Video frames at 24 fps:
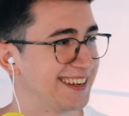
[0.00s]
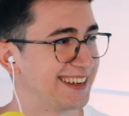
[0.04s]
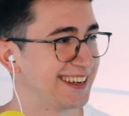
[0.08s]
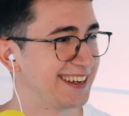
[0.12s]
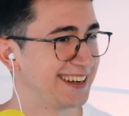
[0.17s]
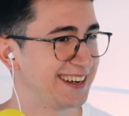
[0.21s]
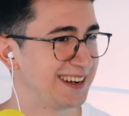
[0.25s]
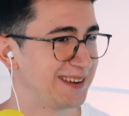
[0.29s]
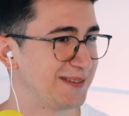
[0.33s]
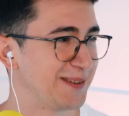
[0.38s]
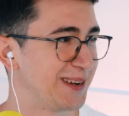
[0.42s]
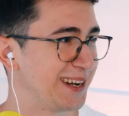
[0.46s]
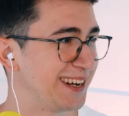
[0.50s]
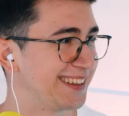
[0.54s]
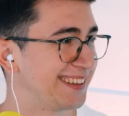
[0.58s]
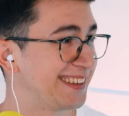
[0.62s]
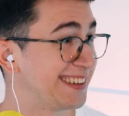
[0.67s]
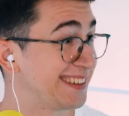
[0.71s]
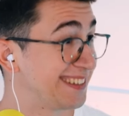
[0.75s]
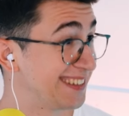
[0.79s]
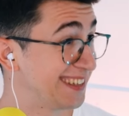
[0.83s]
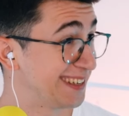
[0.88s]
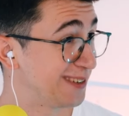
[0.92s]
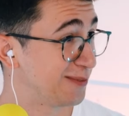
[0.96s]
And well,
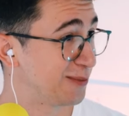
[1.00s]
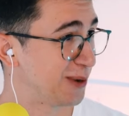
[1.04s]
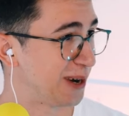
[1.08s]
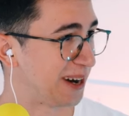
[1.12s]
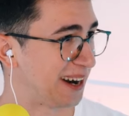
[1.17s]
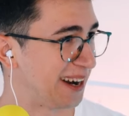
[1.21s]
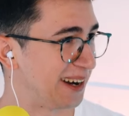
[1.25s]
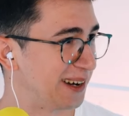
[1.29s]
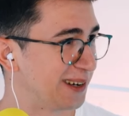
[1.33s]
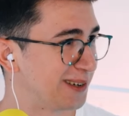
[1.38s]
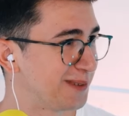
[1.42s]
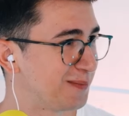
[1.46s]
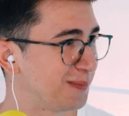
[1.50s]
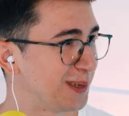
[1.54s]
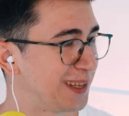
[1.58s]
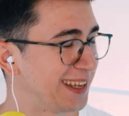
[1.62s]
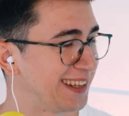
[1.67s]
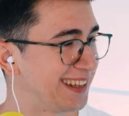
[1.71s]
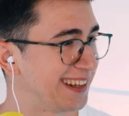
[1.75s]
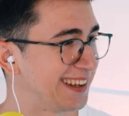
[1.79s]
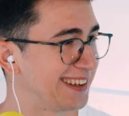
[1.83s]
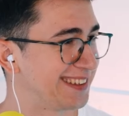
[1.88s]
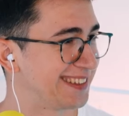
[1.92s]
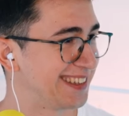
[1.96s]
this didn't work out,
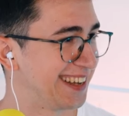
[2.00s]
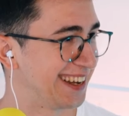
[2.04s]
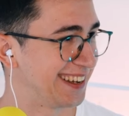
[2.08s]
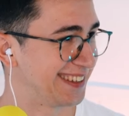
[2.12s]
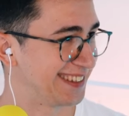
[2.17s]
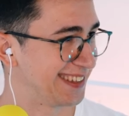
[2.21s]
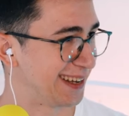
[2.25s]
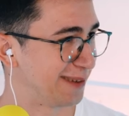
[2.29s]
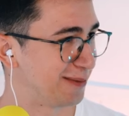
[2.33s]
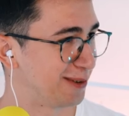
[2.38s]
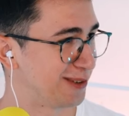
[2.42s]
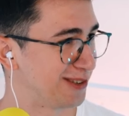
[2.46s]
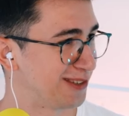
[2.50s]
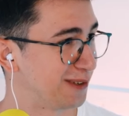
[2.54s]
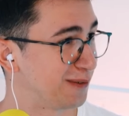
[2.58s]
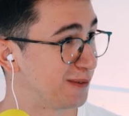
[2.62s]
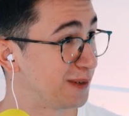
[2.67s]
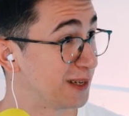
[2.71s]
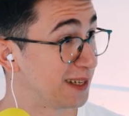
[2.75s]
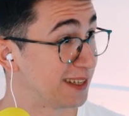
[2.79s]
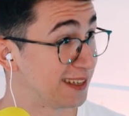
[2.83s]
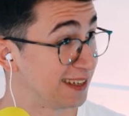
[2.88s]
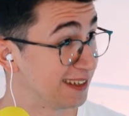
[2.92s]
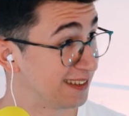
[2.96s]
but at least they established
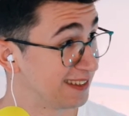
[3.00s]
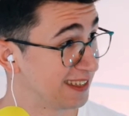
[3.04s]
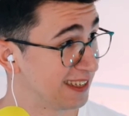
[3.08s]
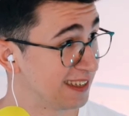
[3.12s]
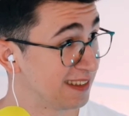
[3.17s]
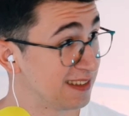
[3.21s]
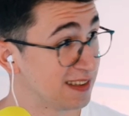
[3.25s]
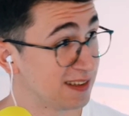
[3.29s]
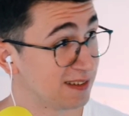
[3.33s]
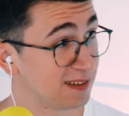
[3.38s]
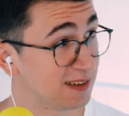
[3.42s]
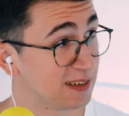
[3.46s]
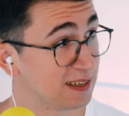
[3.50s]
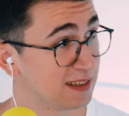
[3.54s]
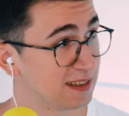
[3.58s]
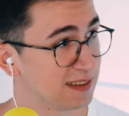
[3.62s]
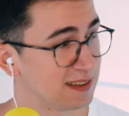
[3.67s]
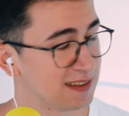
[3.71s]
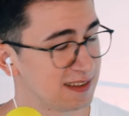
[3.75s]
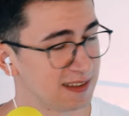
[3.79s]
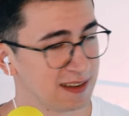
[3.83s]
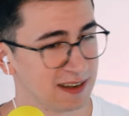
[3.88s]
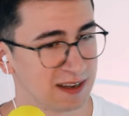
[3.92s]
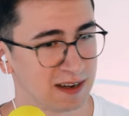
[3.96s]
the field in a sense, right?
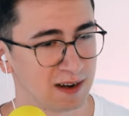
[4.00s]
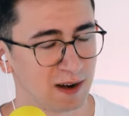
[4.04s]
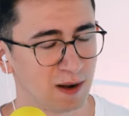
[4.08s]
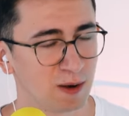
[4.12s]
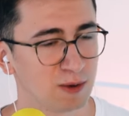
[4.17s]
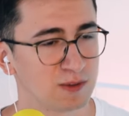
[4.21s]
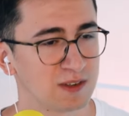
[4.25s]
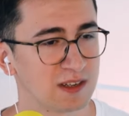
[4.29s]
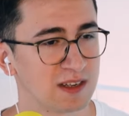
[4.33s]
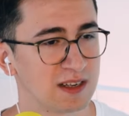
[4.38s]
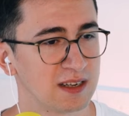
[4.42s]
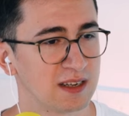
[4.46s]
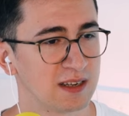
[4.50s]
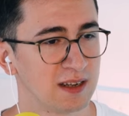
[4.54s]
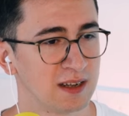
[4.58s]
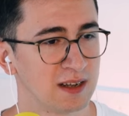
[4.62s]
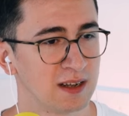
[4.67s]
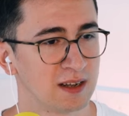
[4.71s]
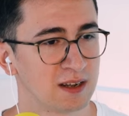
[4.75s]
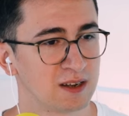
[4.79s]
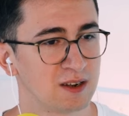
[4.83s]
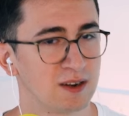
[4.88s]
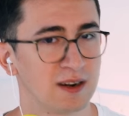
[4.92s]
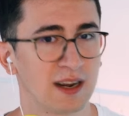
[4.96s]
That's closely
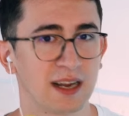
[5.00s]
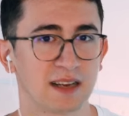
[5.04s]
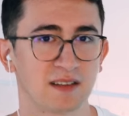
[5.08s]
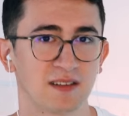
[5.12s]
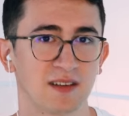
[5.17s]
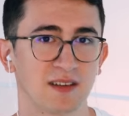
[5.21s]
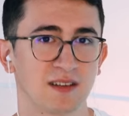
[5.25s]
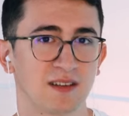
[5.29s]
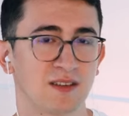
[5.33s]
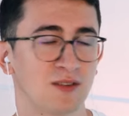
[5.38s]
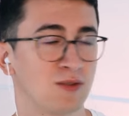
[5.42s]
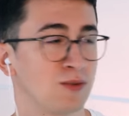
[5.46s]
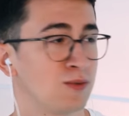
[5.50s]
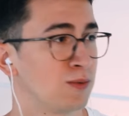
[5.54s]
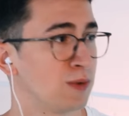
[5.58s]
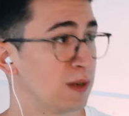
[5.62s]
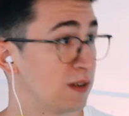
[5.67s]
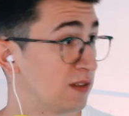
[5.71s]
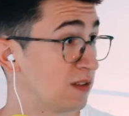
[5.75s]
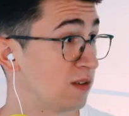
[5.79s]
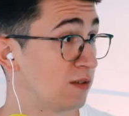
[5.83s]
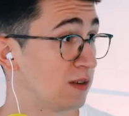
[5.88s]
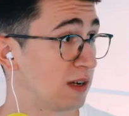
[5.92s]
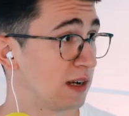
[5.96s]
connected
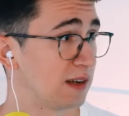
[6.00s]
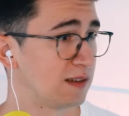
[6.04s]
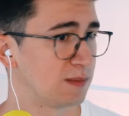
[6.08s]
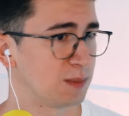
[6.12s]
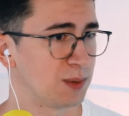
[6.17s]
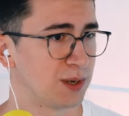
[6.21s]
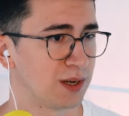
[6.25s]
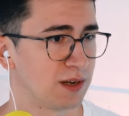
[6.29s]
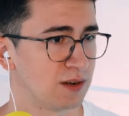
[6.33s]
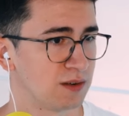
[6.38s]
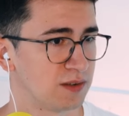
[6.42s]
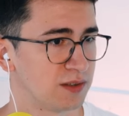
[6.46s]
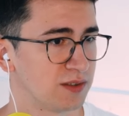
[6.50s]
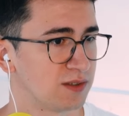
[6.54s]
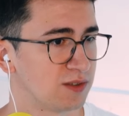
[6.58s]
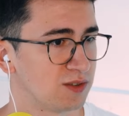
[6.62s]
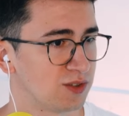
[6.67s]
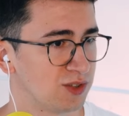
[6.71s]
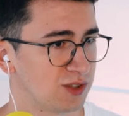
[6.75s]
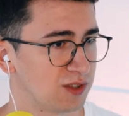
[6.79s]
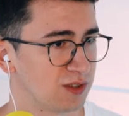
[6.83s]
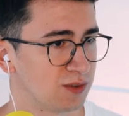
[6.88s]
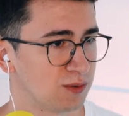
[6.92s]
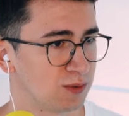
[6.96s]
to, historically speaking,
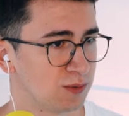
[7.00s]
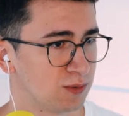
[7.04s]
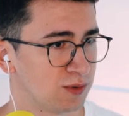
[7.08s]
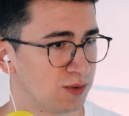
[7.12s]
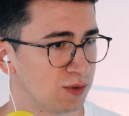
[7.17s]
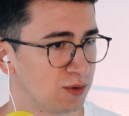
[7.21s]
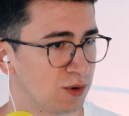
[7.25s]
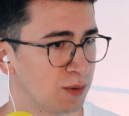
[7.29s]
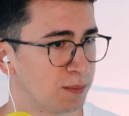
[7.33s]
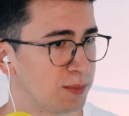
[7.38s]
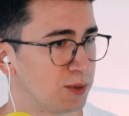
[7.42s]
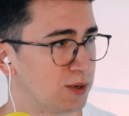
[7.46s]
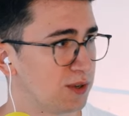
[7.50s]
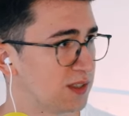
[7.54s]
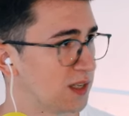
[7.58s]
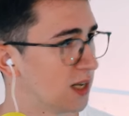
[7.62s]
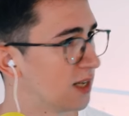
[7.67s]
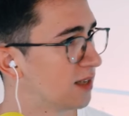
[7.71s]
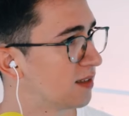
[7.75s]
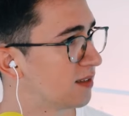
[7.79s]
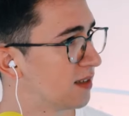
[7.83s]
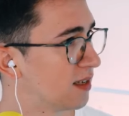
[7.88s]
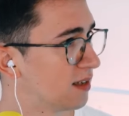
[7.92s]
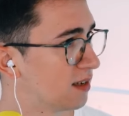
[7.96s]
also just to computer
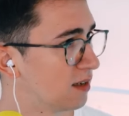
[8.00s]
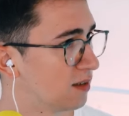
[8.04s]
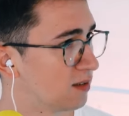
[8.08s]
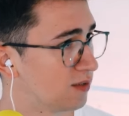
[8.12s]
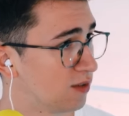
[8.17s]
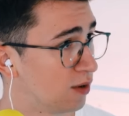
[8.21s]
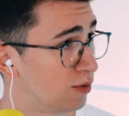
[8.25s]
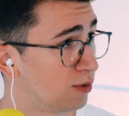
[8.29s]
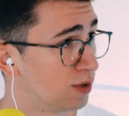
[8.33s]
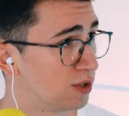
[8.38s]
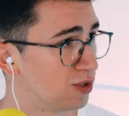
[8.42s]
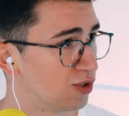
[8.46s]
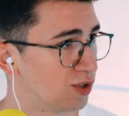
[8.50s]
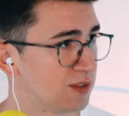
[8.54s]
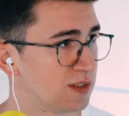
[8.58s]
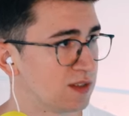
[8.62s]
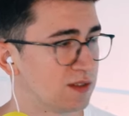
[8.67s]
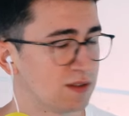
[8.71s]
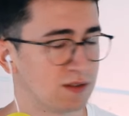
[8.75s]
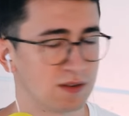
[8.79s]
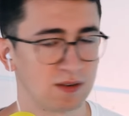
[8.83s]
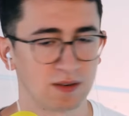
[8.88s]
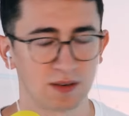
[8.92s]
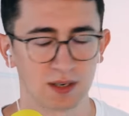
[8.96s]
science and its
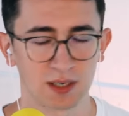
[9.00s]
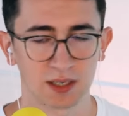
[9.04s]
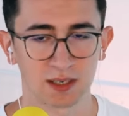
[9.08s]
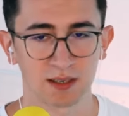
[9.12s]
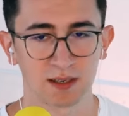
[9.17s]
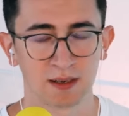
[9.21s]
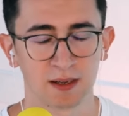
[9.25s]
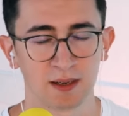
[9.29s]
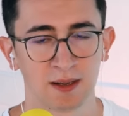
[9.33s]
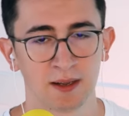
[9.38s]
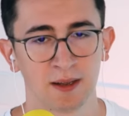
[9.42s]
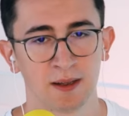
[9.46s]
origins, right?